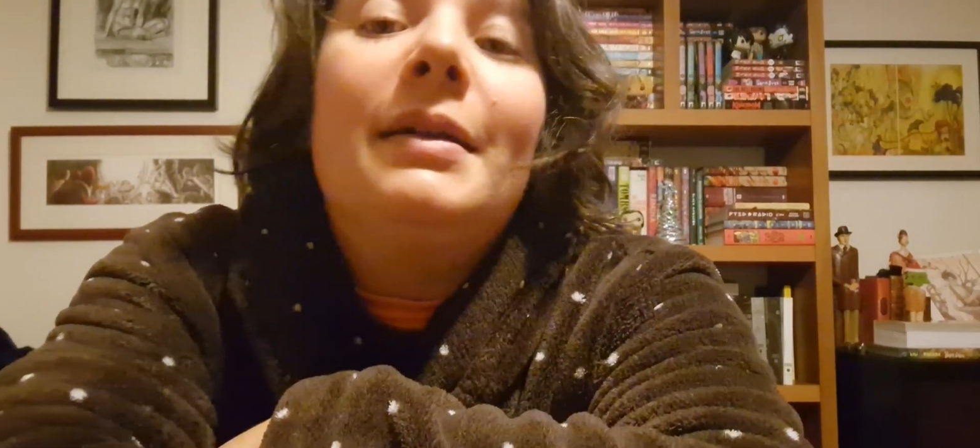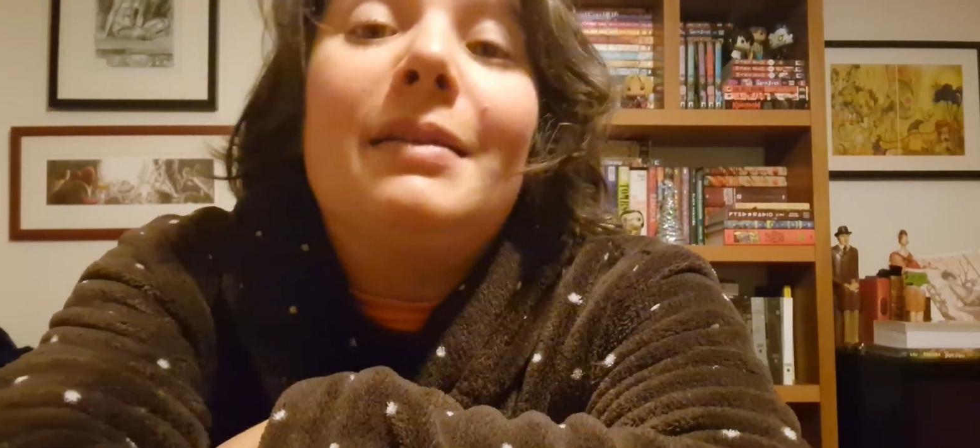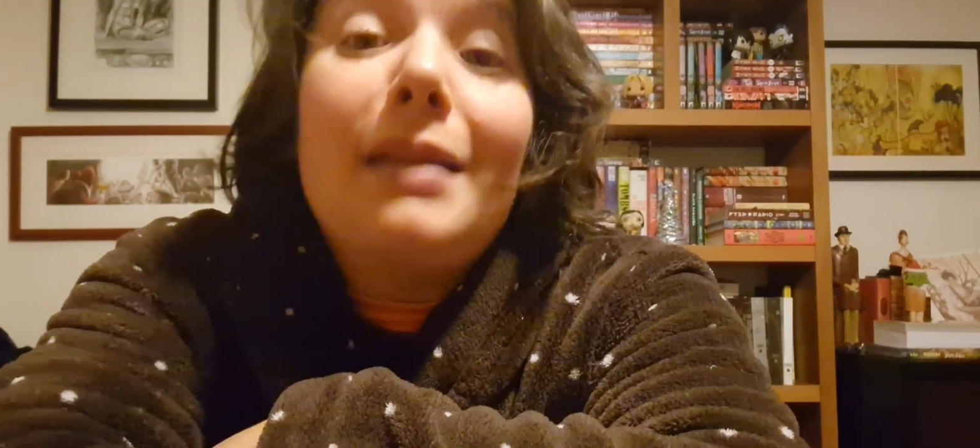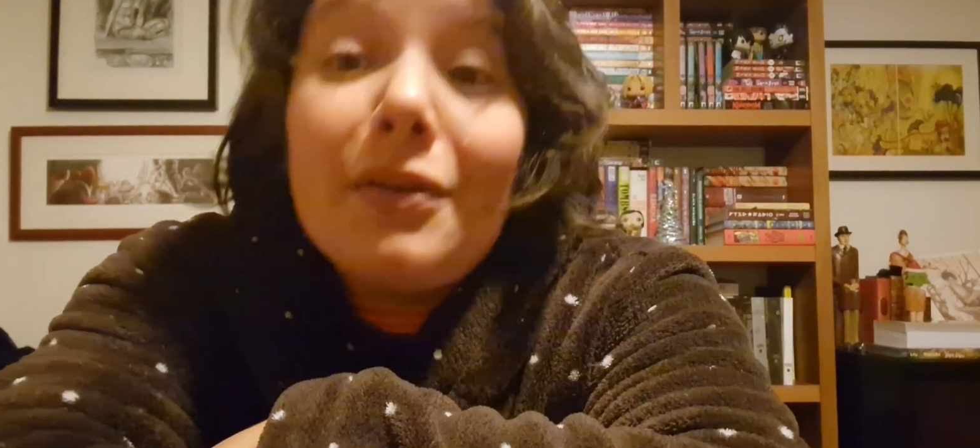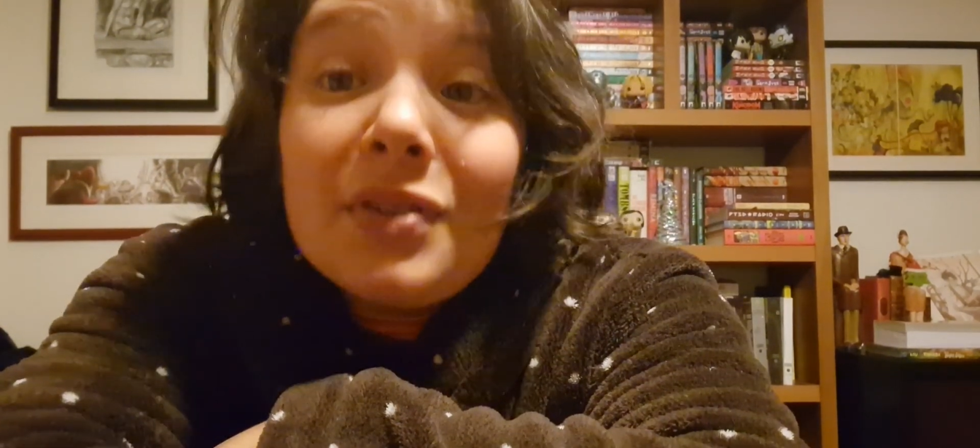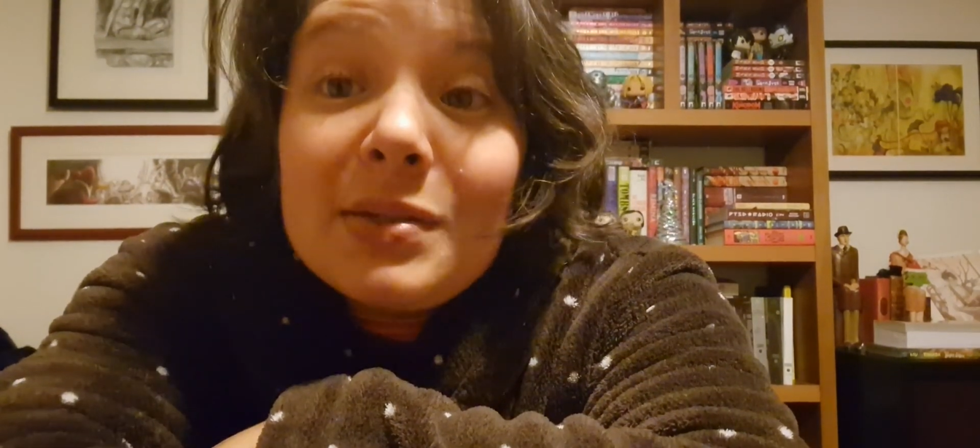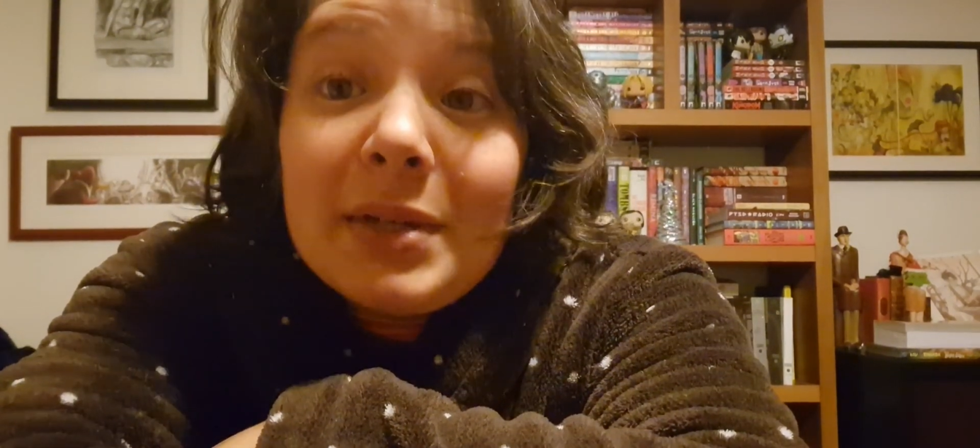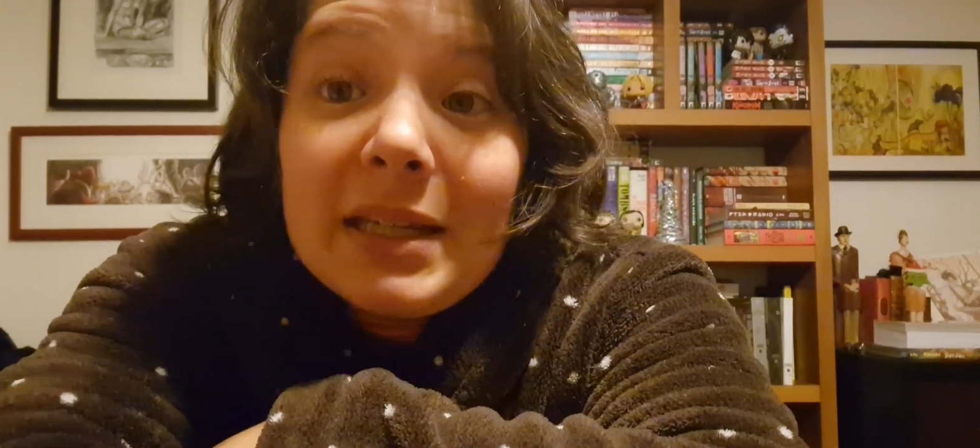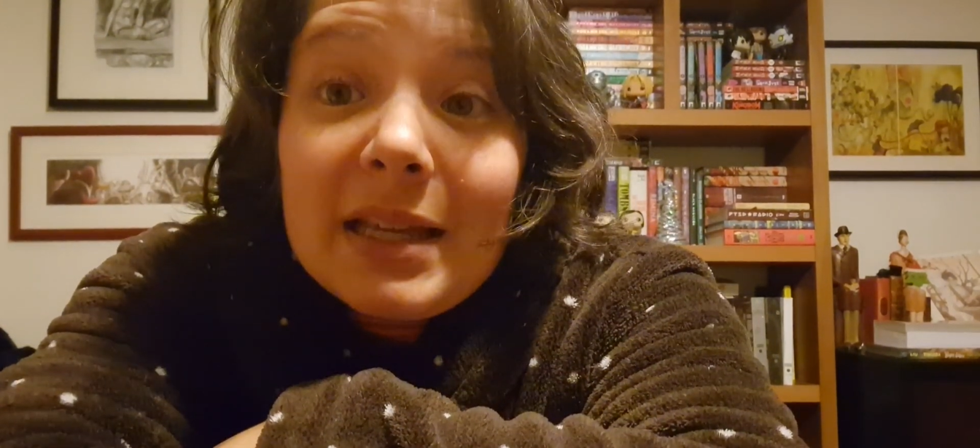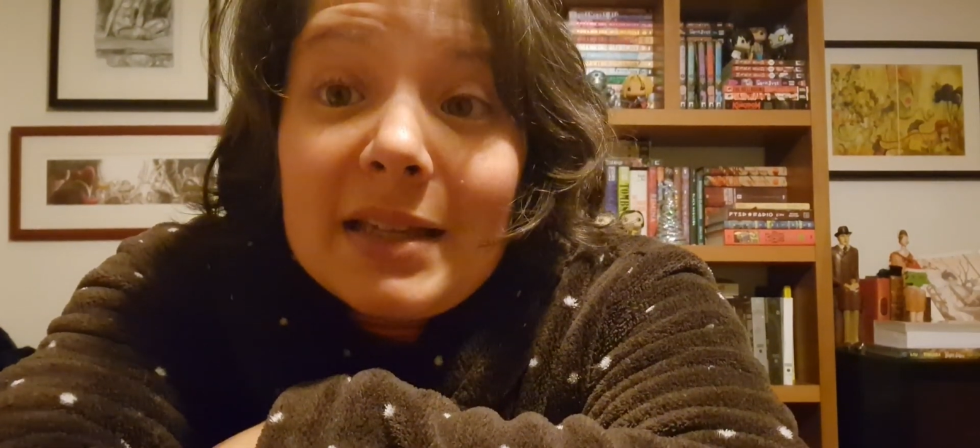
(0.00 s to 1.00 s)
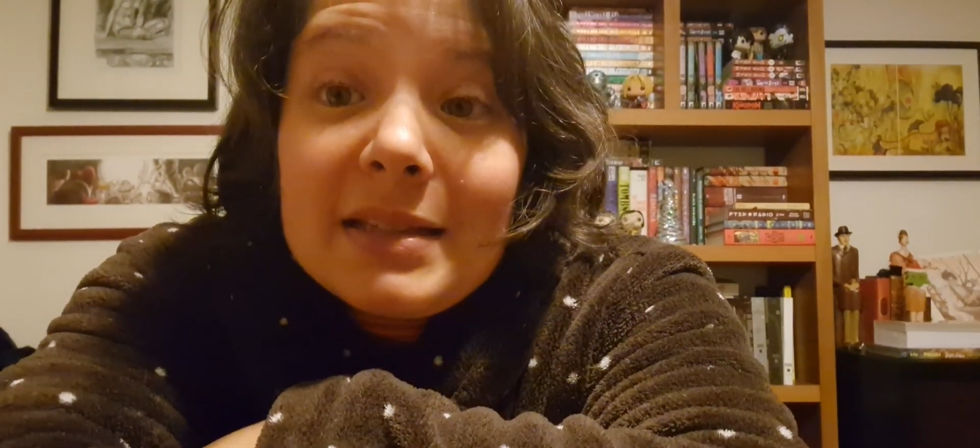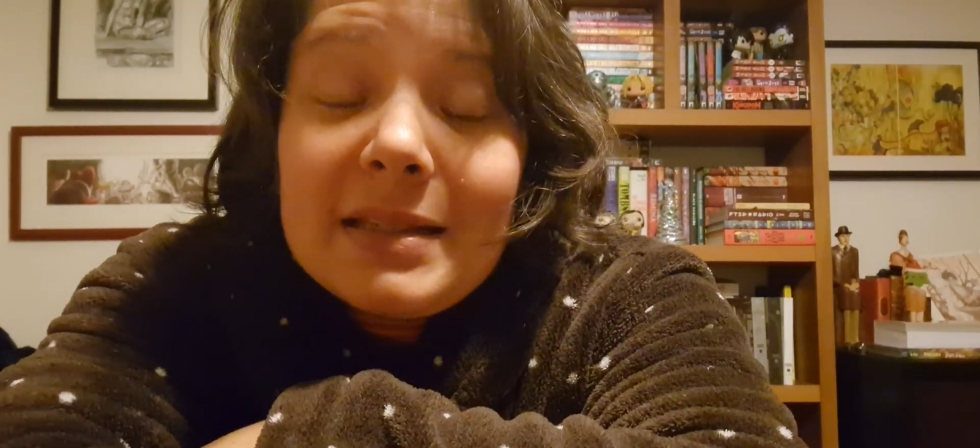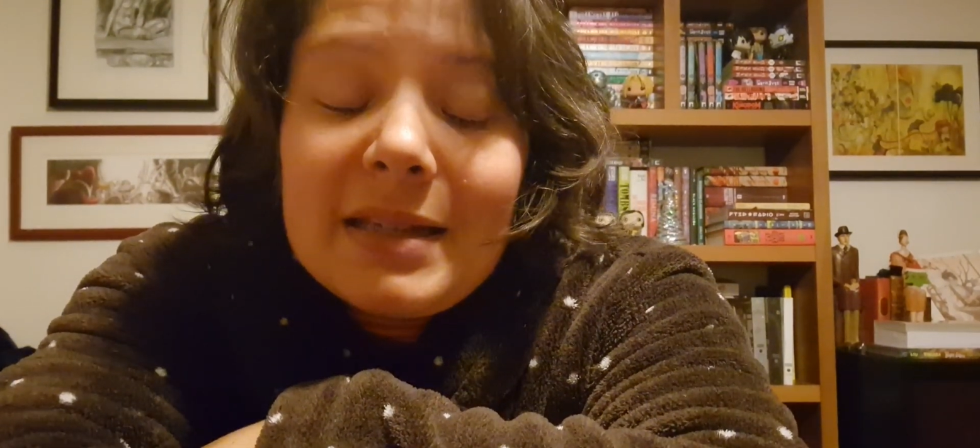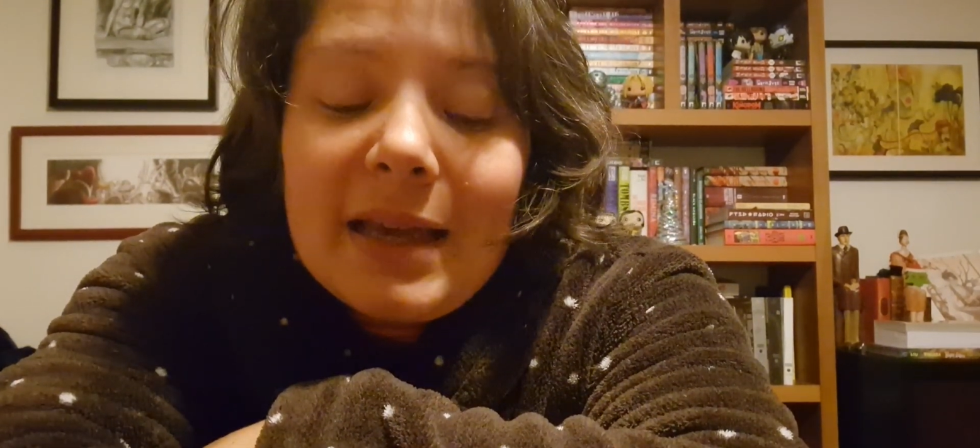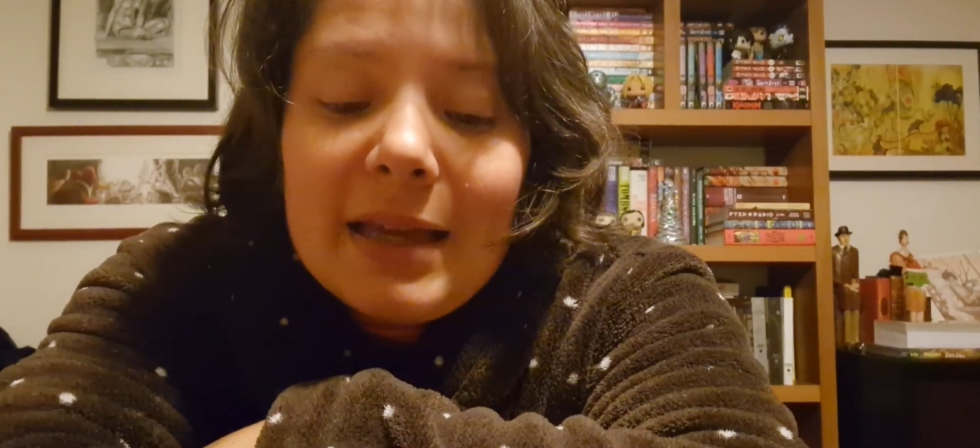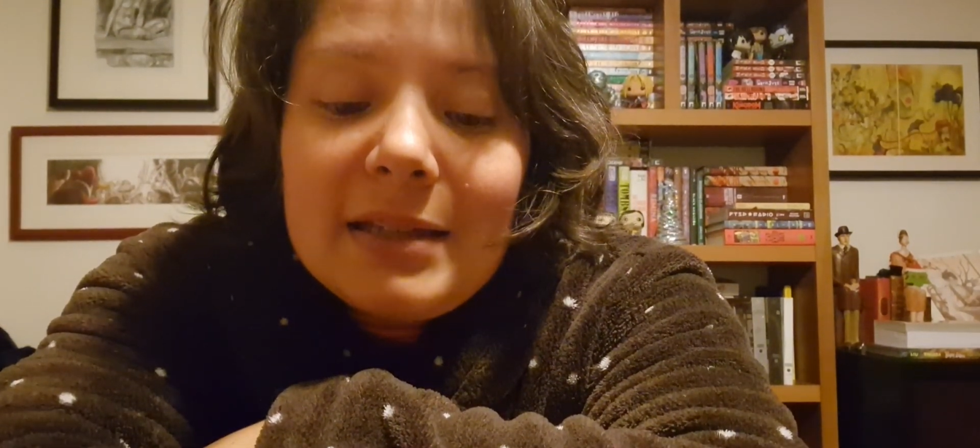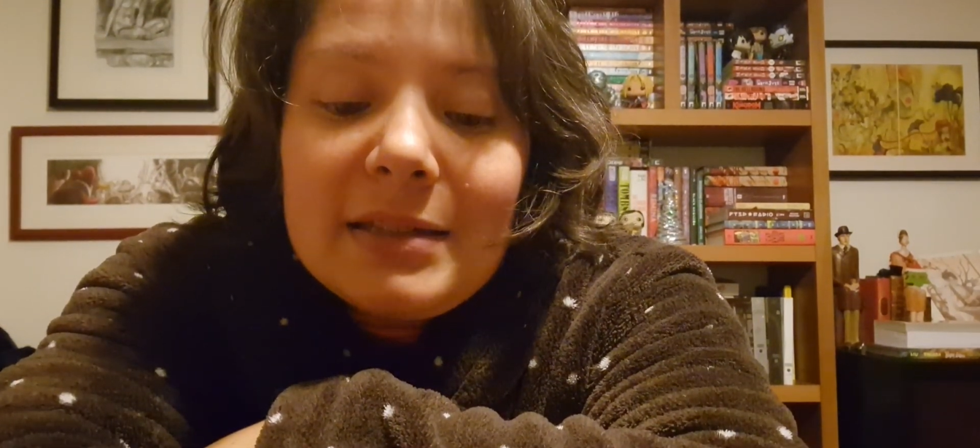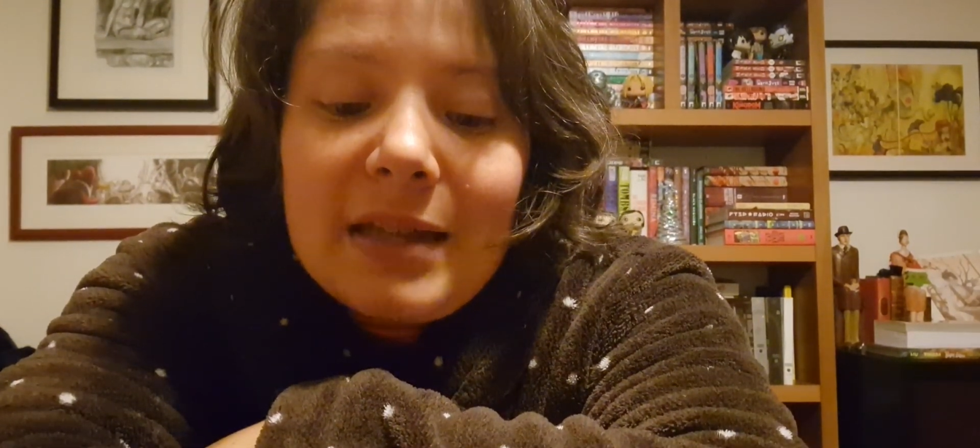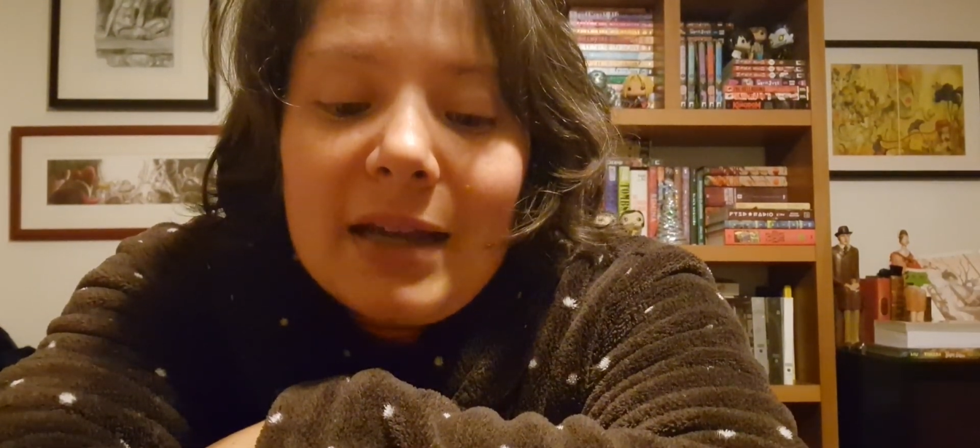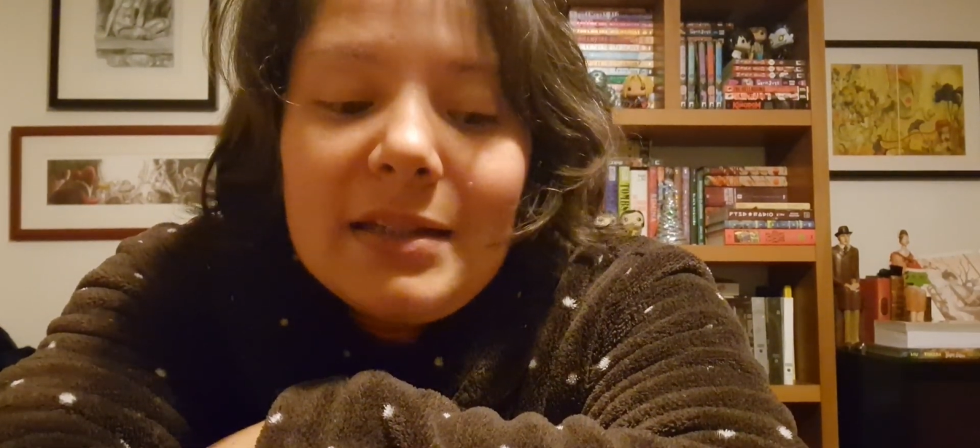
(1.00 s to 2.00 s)
life is what it is.
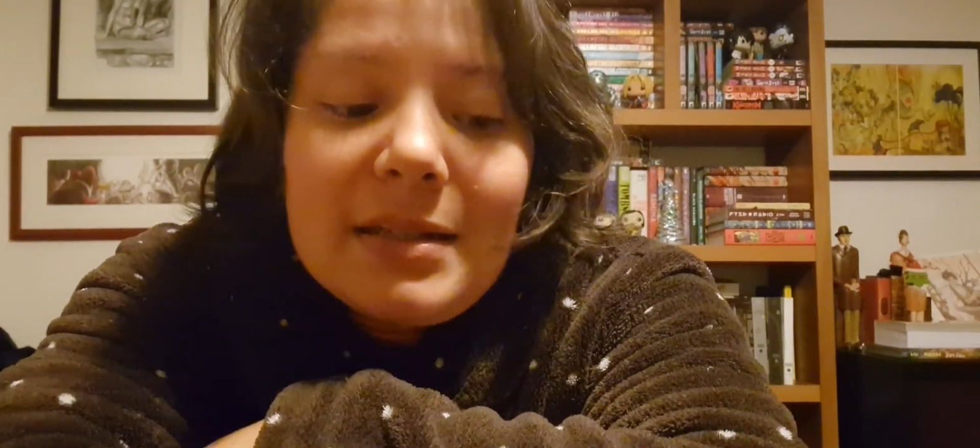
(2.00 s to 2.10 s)
And I